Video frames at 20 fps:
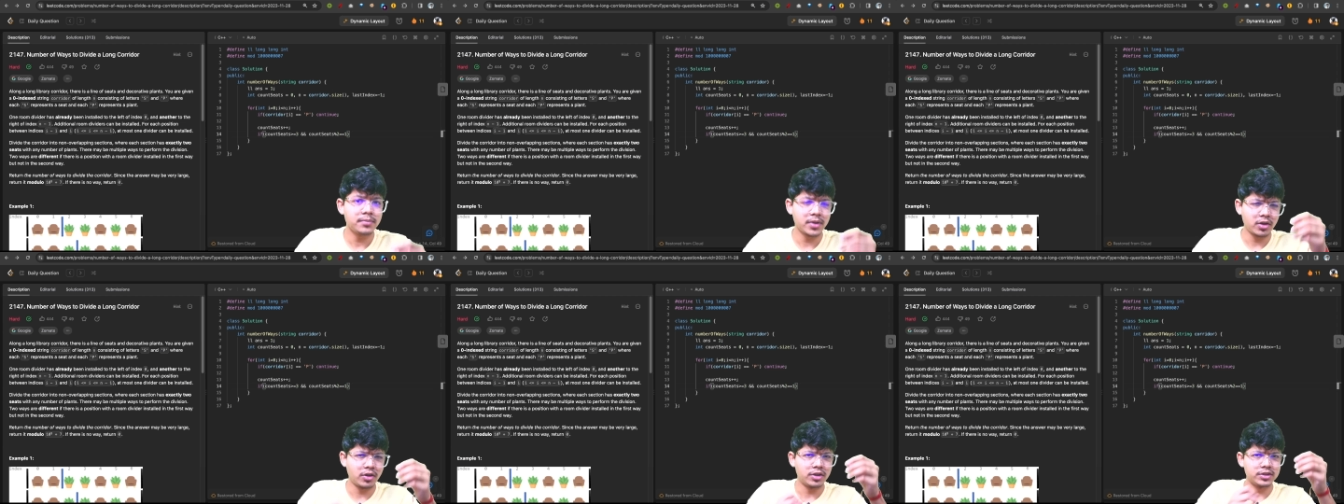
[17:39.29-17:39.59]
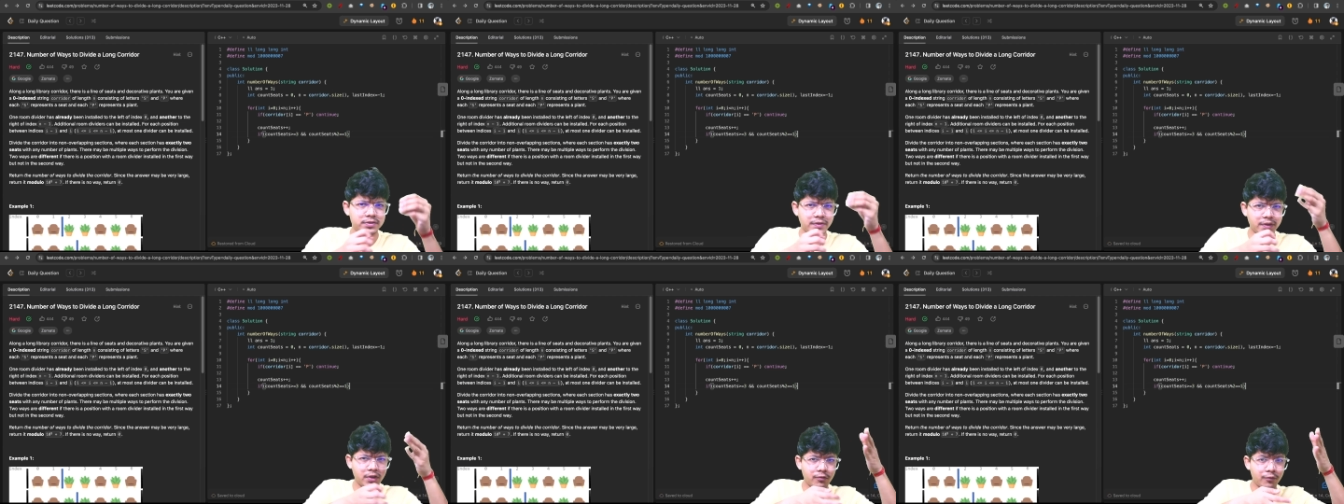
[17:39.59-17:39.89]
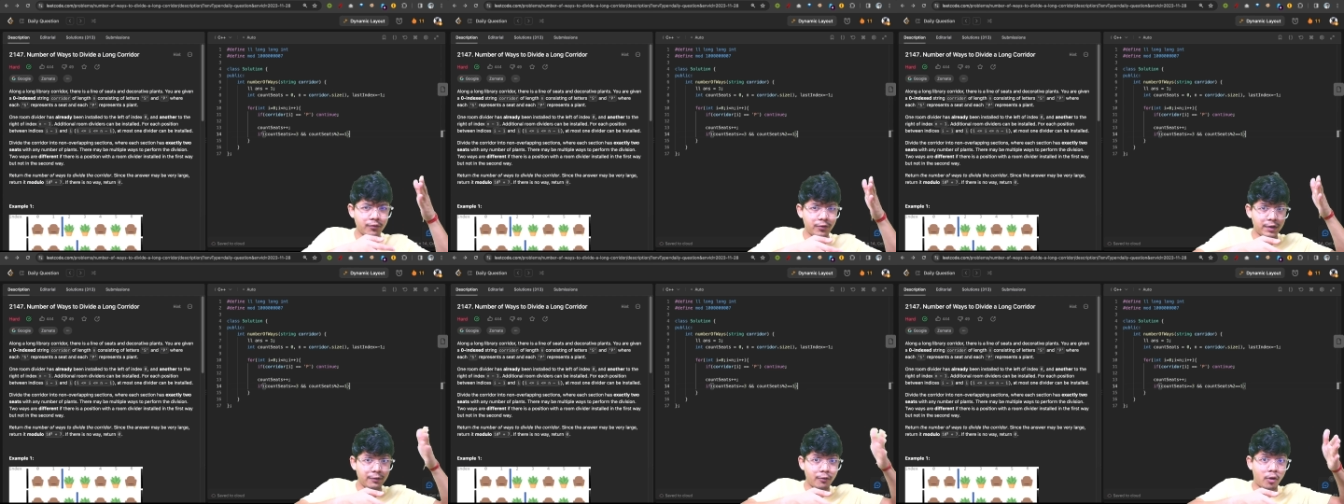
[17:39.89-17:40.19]
because we
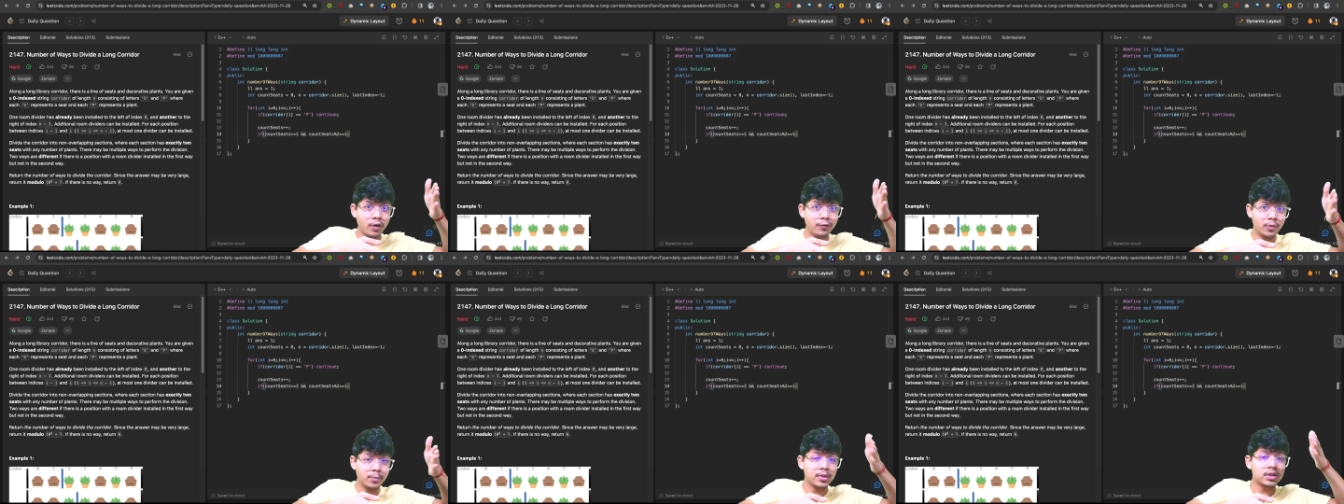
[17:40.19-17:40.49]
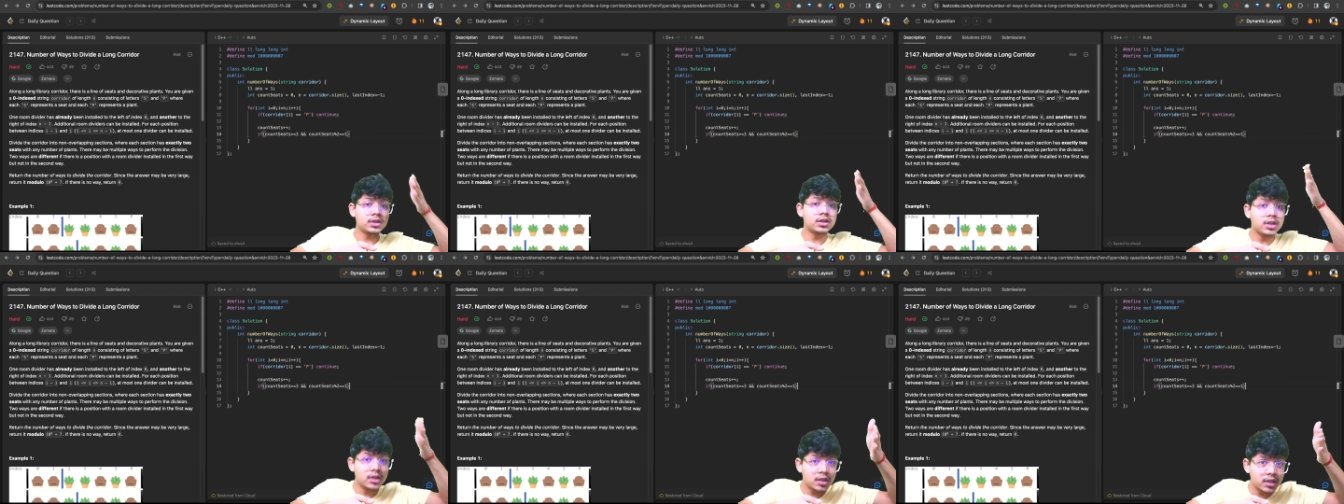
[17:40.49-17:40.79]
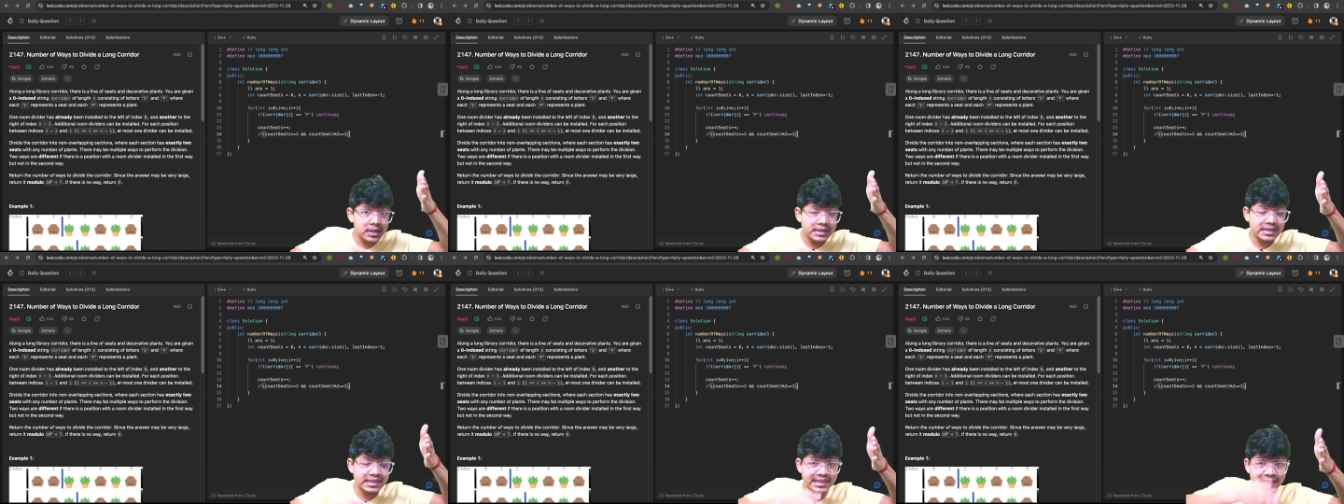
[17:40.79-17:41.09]
want from the
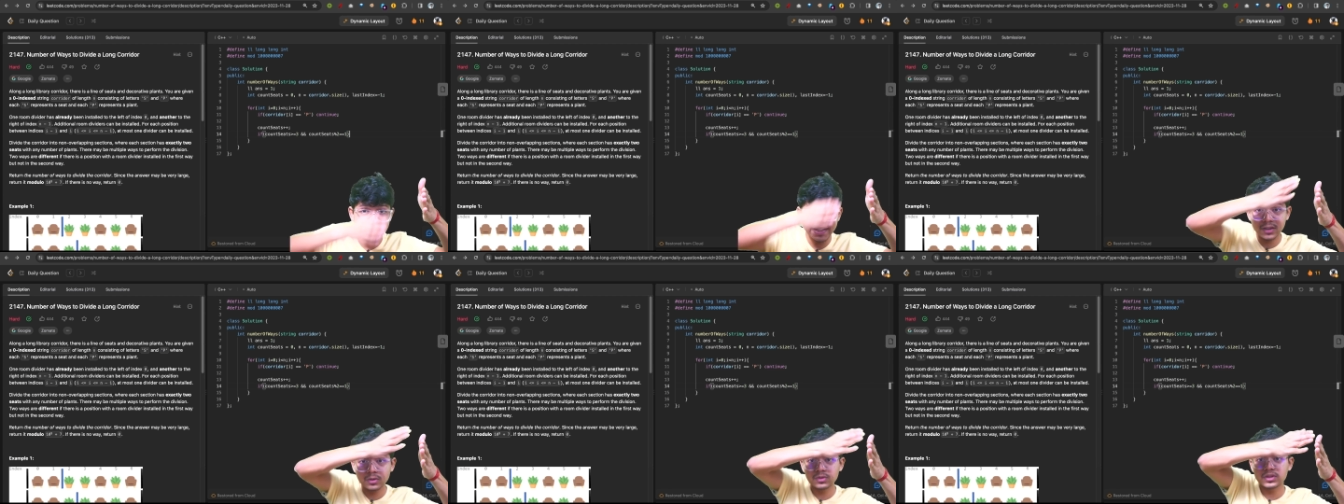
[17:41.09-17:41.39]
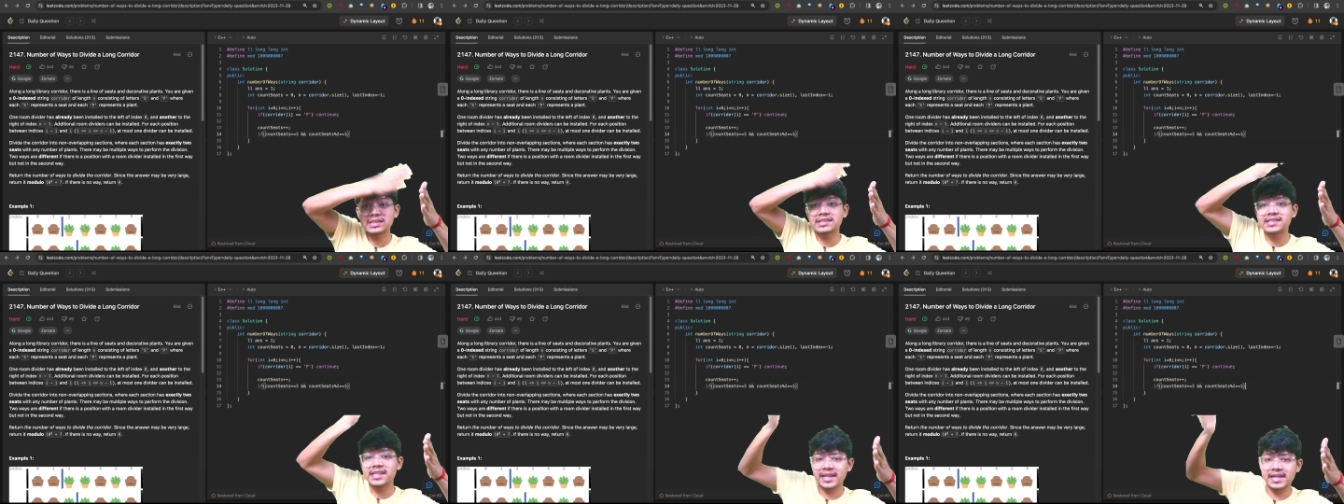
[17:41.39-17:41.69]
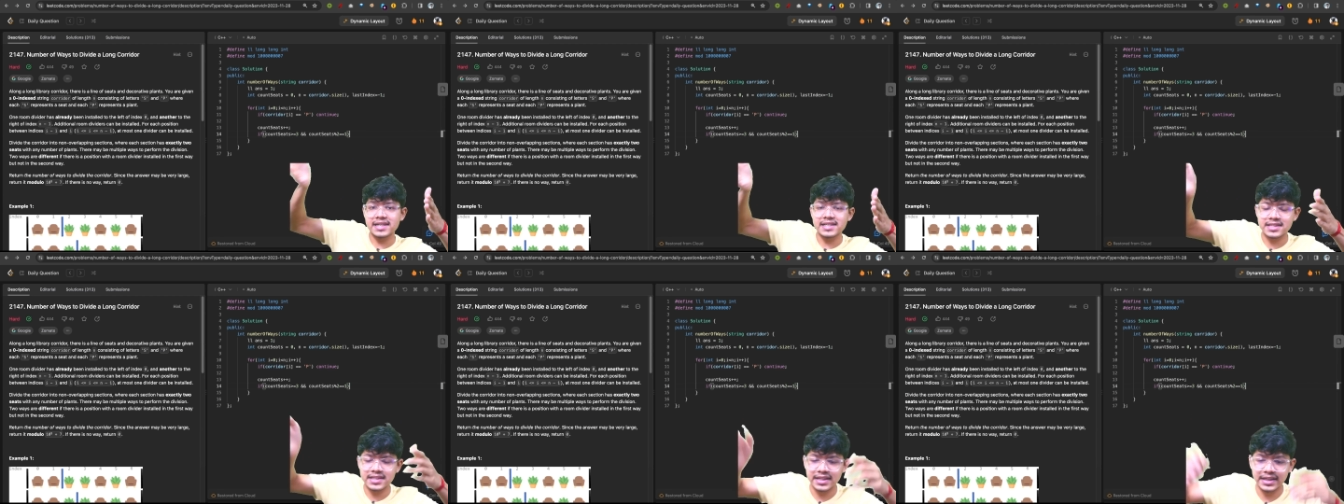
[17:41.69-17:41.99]
third seat to the
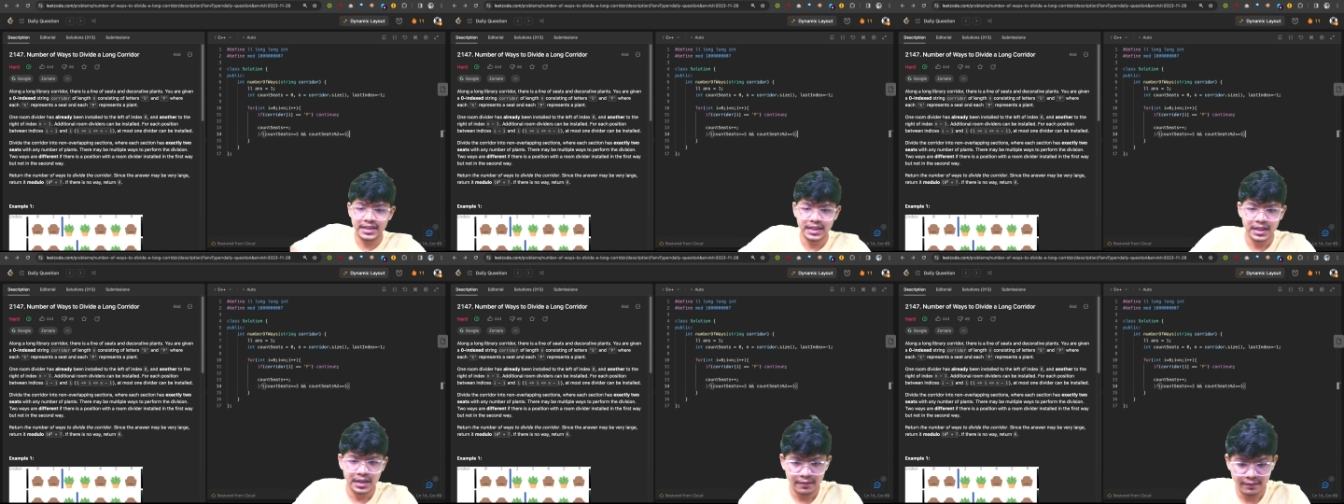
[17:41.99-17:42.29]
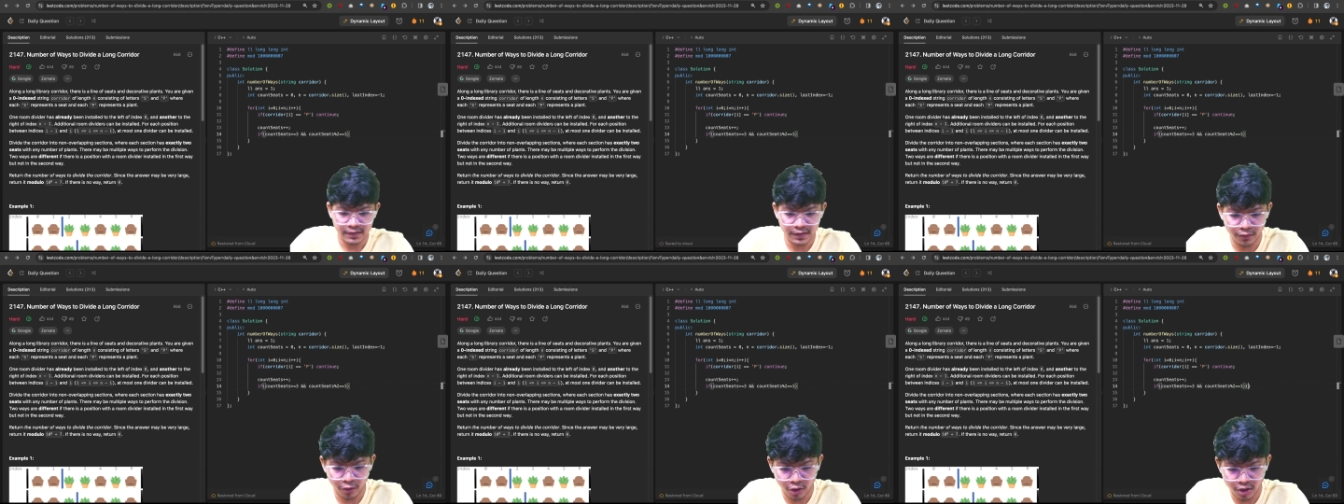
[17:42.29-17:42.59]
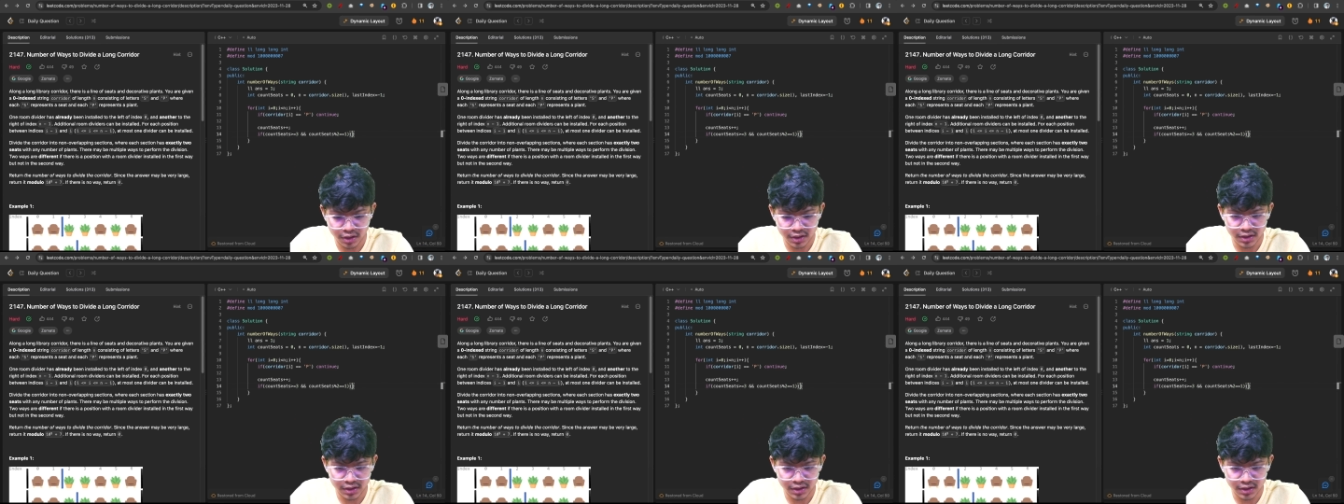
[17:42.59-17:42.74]
second seat, we want